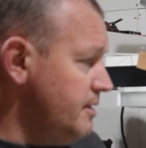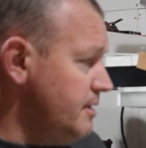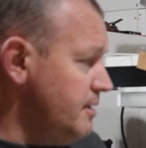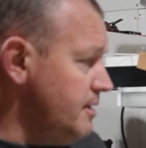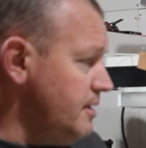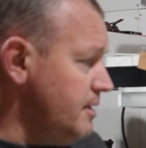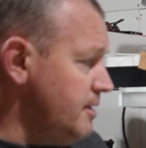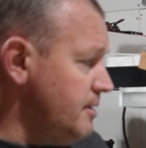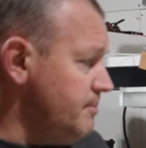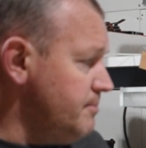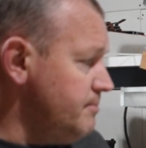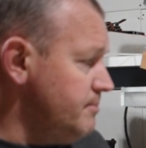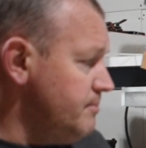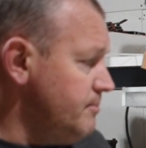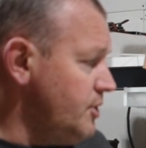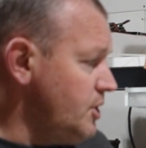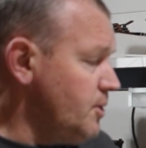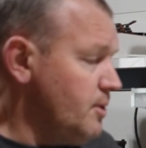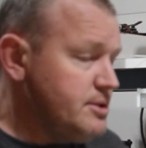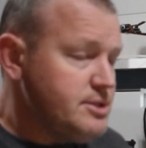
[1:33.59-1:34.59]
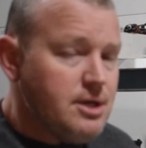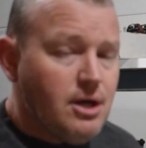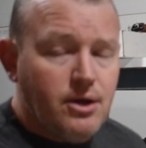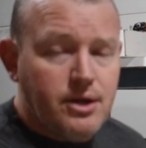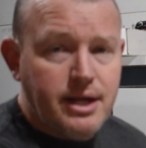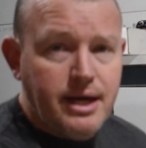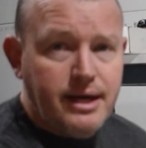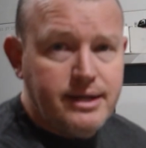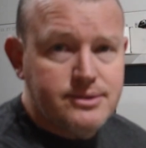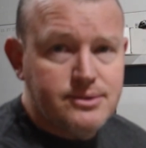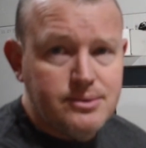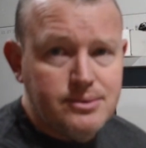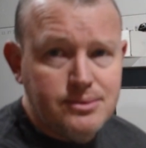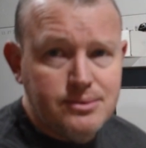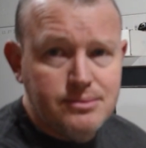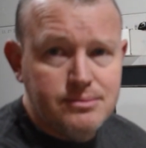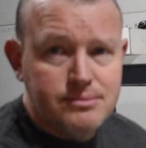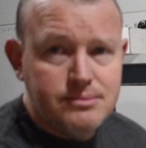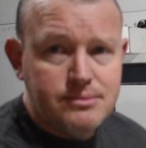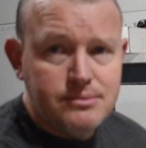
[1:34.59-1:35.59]
a solid
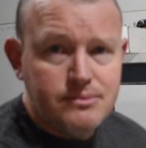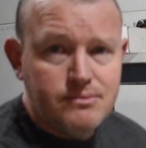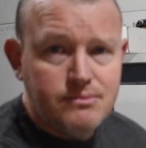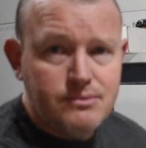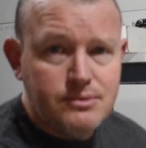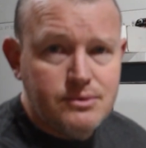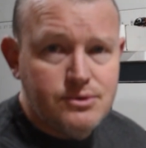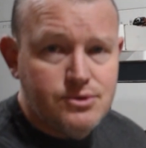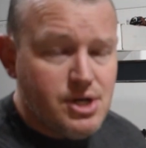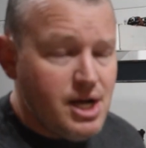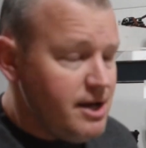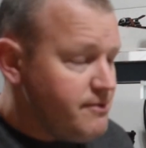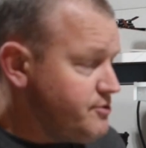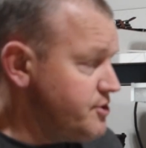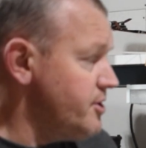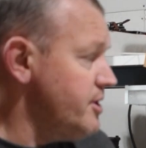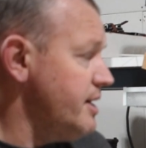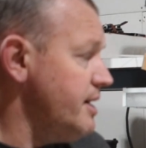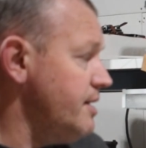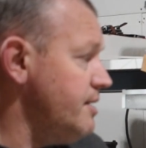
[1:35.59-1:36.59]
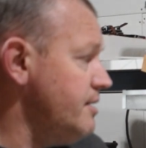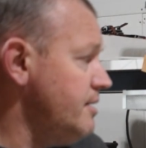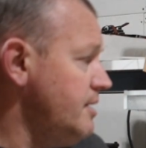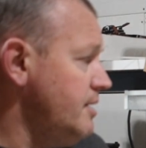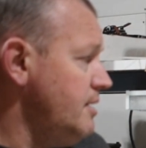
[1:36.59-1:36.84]
axle drivetrain.